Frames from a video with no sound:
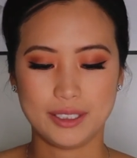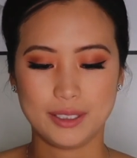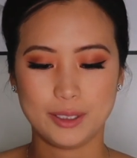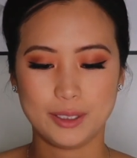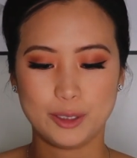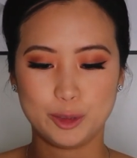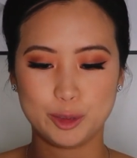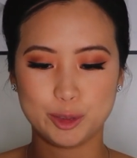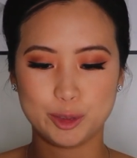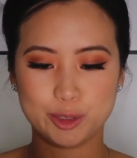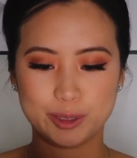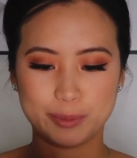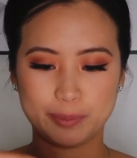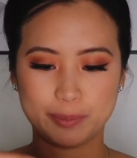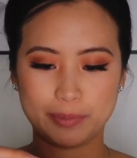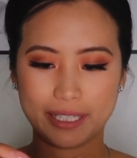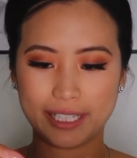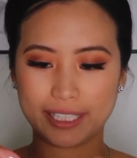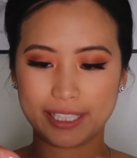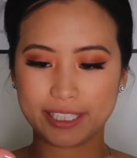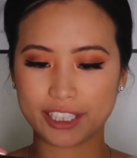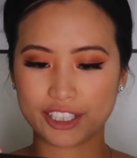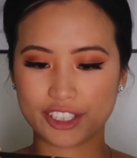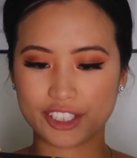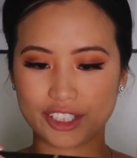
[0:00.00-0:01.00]
Oh, the
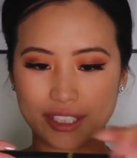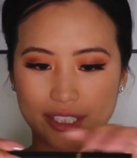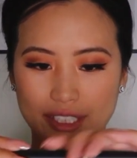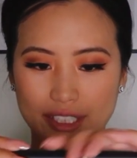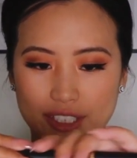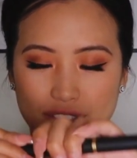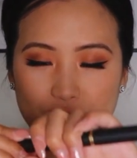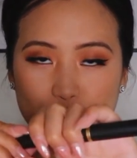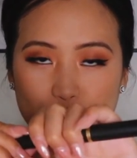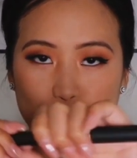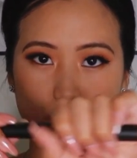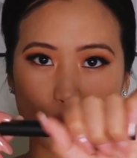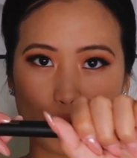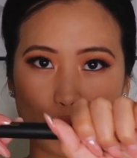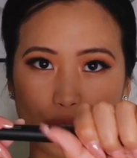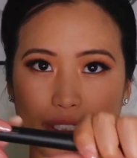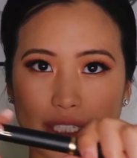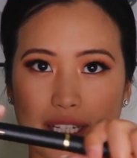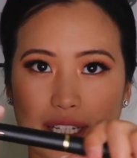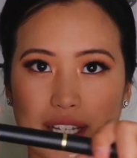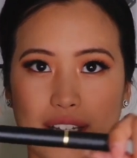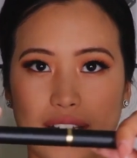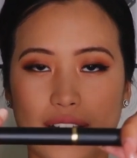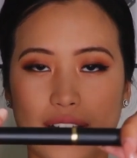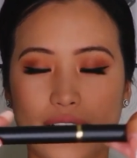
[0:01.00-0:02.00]
packaging is so
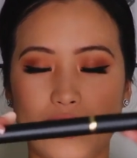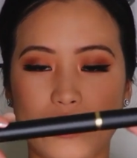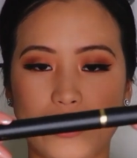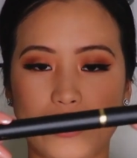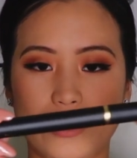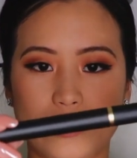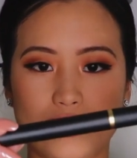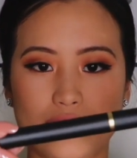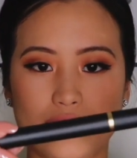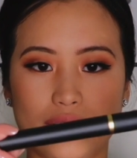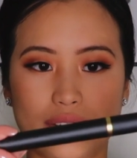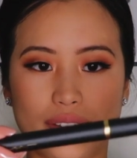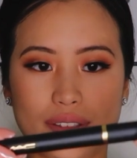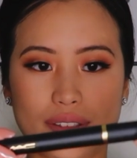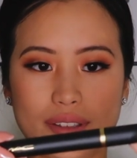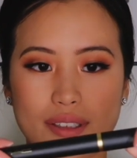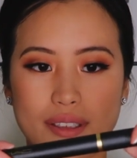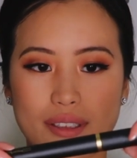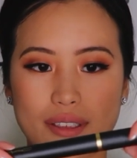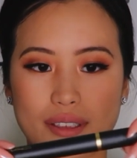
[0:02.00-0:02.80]
nice.